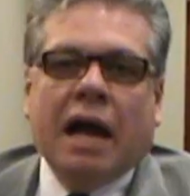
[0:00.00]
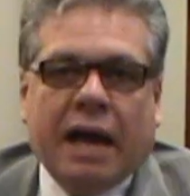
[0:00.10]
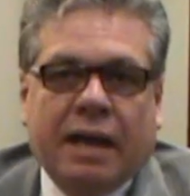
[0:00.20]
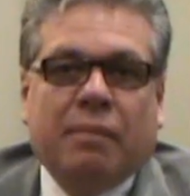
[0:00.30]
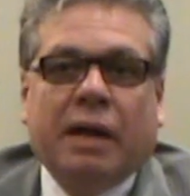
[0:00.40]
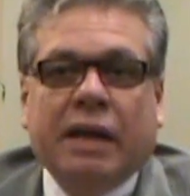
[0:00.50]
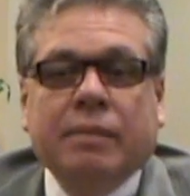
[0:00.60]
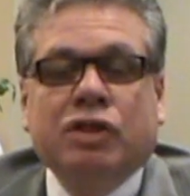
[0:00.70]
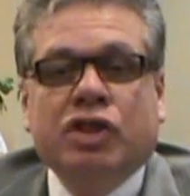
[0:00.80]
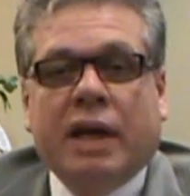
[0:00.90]
Hi, my
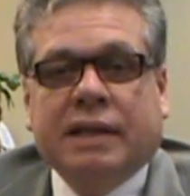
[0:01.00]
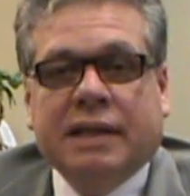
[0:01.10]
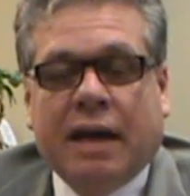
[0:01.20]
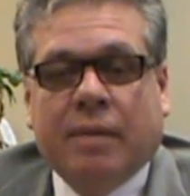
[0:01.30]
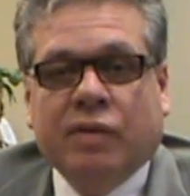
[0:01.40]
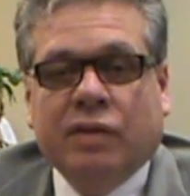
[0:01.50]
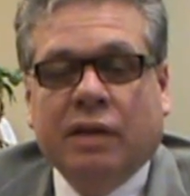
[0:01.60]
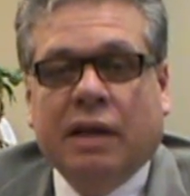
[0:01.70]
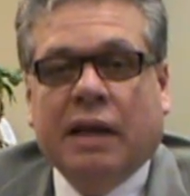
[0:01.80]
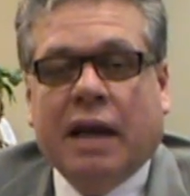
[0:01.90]
name's Jack
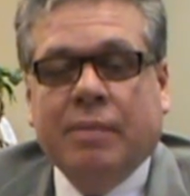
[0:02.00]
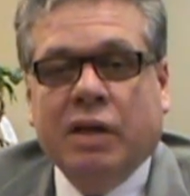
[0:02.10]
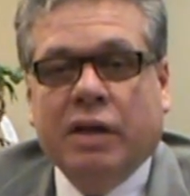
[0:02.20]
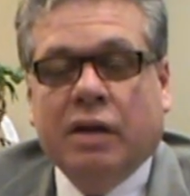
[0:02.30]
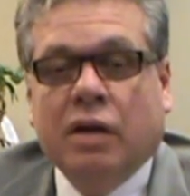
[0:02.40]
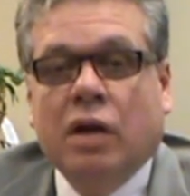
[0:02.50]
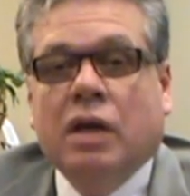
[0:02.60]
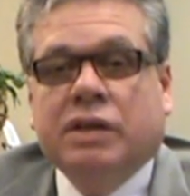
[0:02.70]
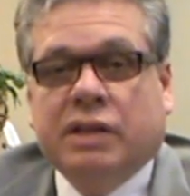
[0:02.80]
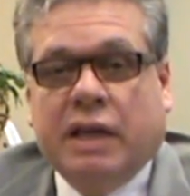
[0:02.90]
Thomason, and I'm here
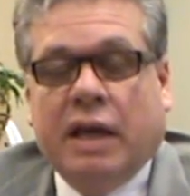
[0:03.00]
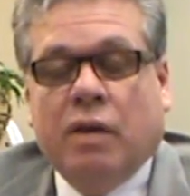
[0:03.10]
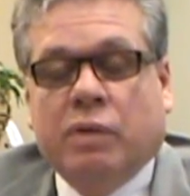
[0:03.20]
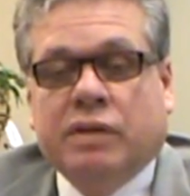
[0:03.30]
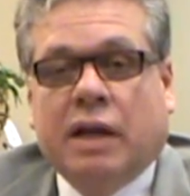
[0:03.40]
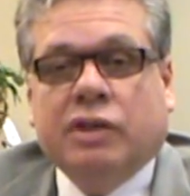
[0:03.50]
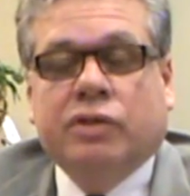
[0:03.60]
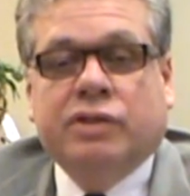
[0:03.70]
today with Dr.